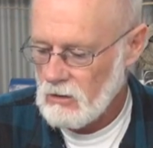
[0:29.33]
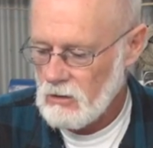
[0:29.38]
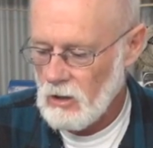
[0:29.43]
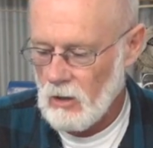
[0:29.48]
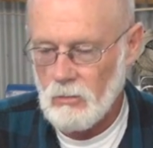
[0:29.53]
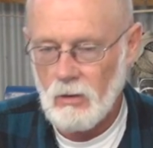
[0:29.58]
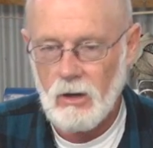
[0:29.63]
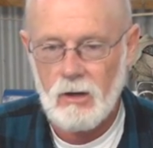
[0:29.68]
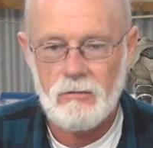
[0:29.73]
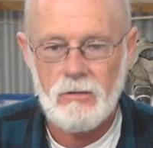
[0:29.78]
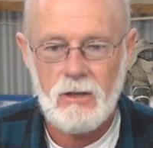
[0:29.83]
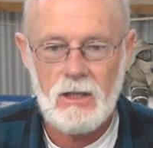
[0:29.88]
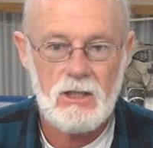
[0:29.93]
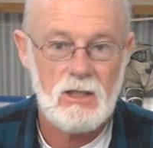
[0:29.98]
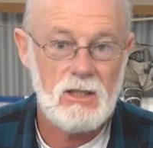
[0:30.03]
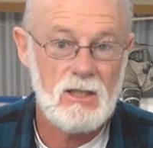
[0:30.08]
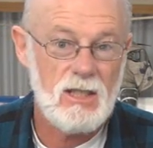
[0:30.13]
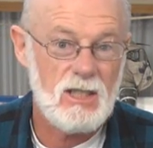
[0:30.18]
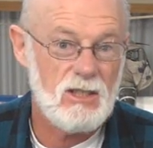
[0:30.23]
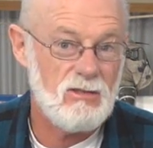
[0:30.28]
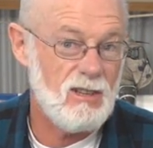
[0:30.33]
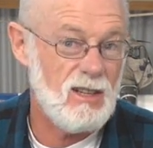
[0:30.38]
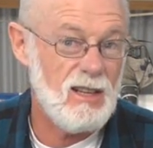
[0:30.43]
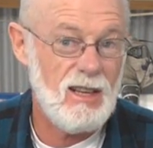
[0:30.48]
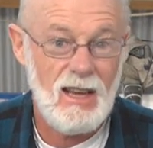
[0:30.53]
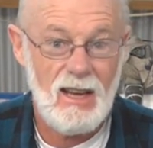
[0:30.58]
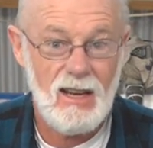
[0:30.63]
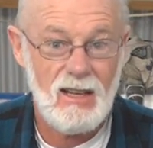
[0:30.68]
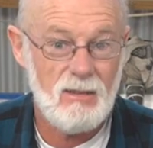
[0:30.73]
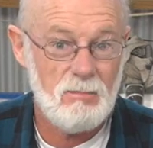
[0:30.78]
top-line features, it's
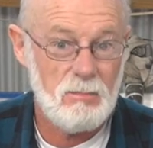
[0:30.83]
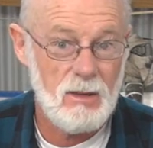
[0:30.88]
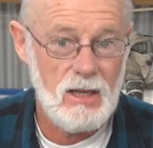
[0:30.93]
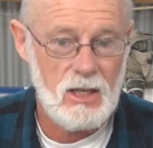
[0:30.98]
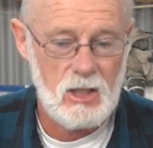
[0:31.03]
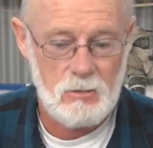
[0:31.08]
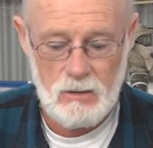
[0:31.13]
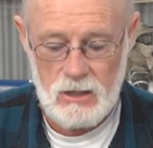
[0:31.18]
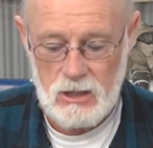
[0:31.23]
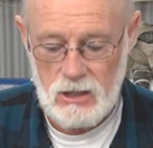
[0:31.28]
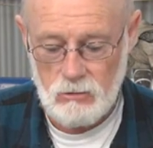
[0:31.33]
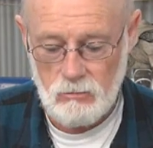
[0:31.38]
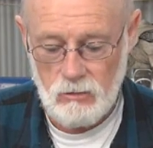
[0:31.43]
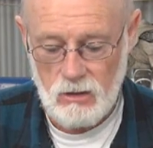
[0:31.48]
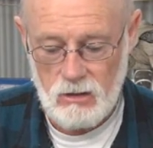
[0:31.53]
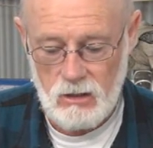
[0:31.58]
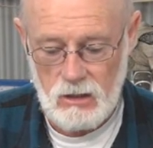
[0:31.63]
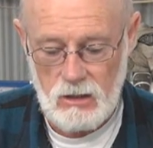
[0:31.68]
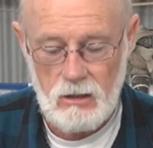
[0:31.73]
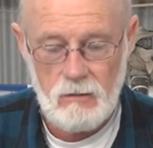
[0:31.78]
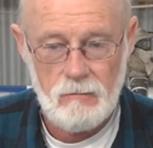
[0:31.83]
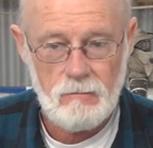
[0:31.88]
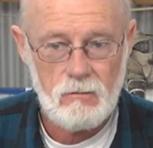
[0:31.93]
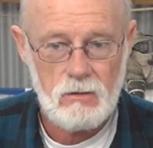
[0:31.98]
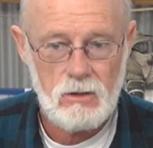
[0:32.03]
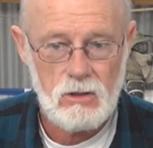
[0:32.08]
really hard to beat it, especially with the